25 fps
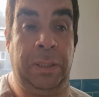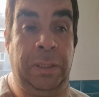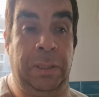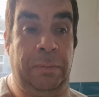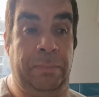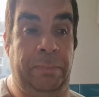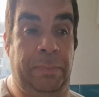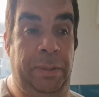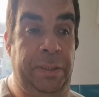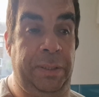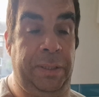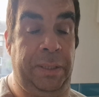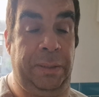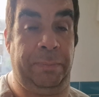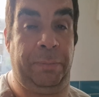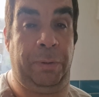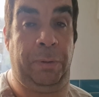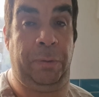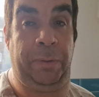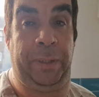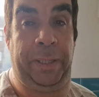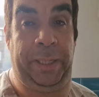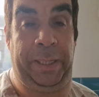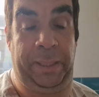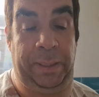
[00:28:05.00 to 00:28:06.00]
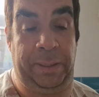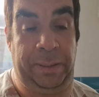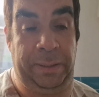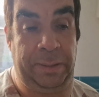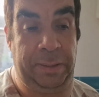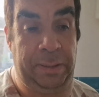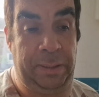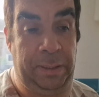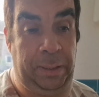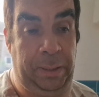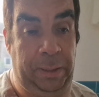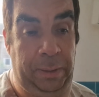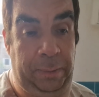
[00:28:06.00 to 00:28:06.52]
Monday morning.
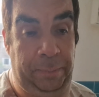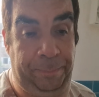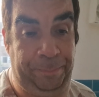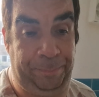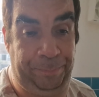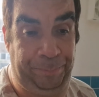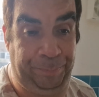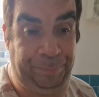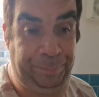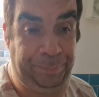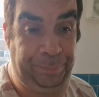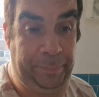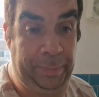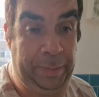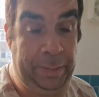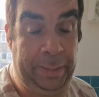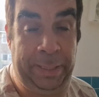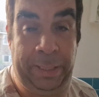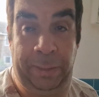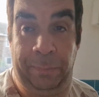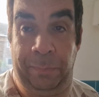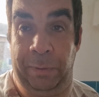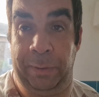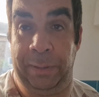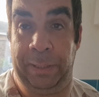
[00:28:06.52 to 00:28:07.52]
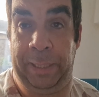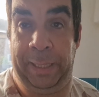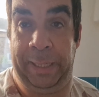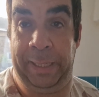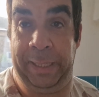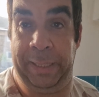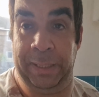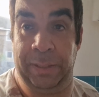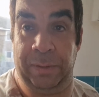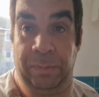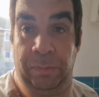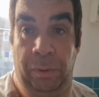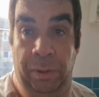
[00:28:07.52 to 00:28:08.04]
So anyone that
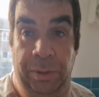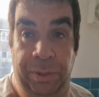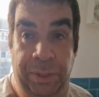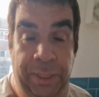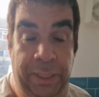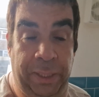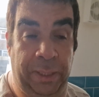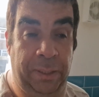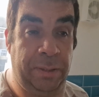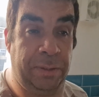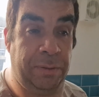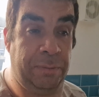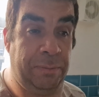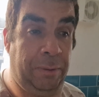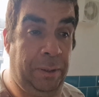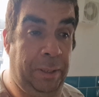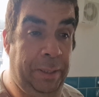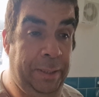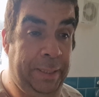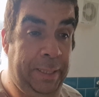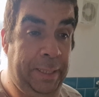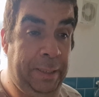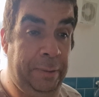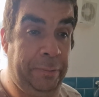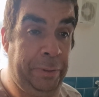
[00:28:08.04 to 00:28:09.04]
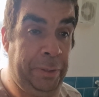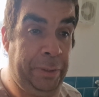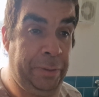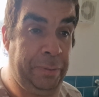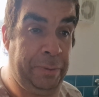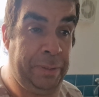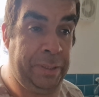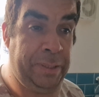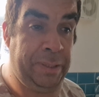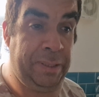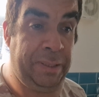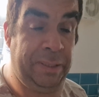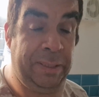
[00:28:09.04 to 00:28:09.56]
is watching us right now who
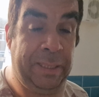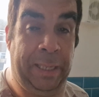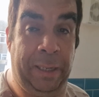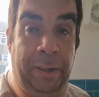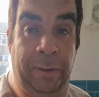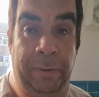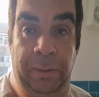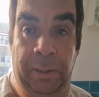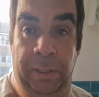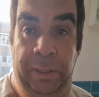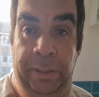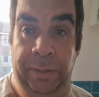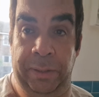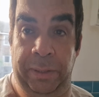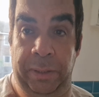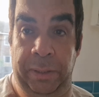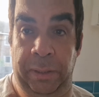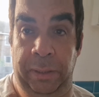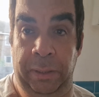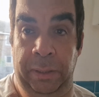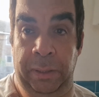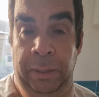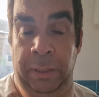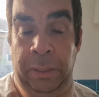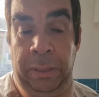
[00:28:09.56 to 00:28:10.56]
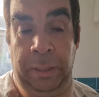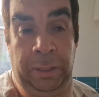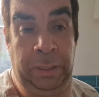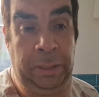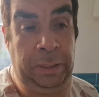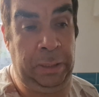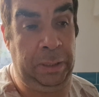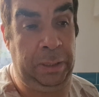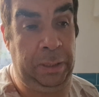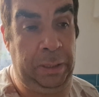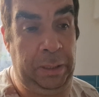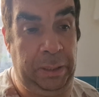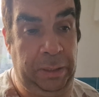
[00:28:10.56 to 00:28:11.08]
is in down London,
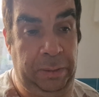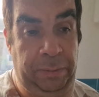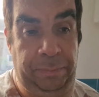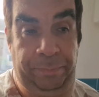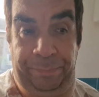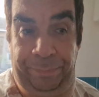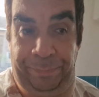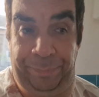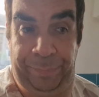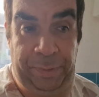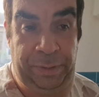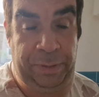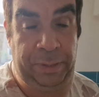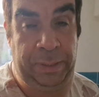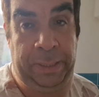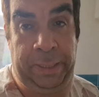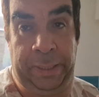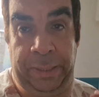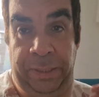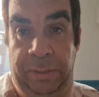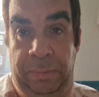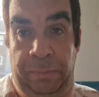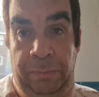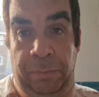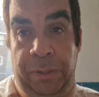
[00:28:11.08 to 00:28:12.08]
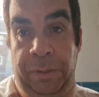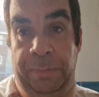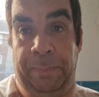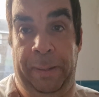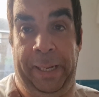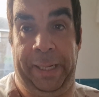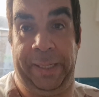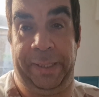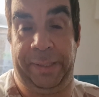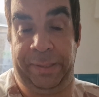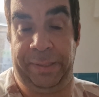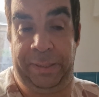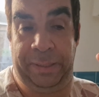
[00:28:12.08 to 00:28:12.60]
say some
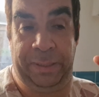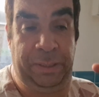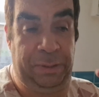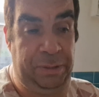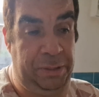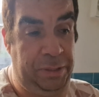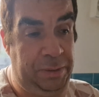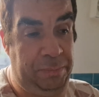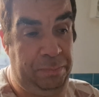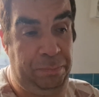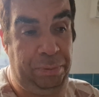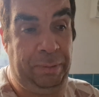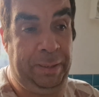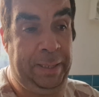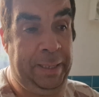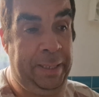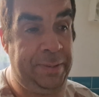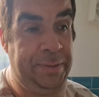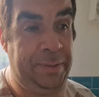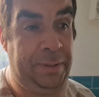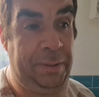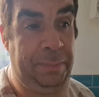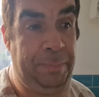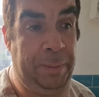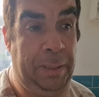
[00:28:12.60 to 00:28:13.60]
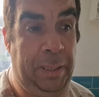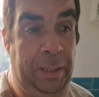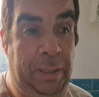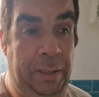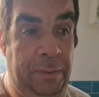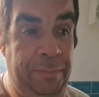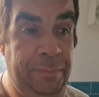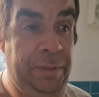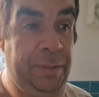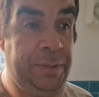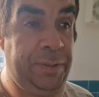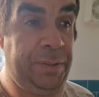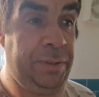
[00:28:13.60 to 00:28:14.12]
respect and some prayers on the part
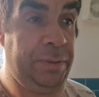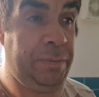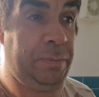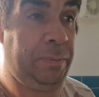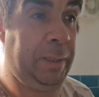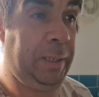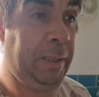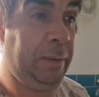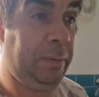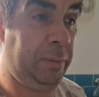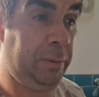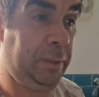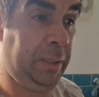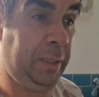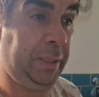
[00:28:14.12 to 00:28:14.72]
of us as well.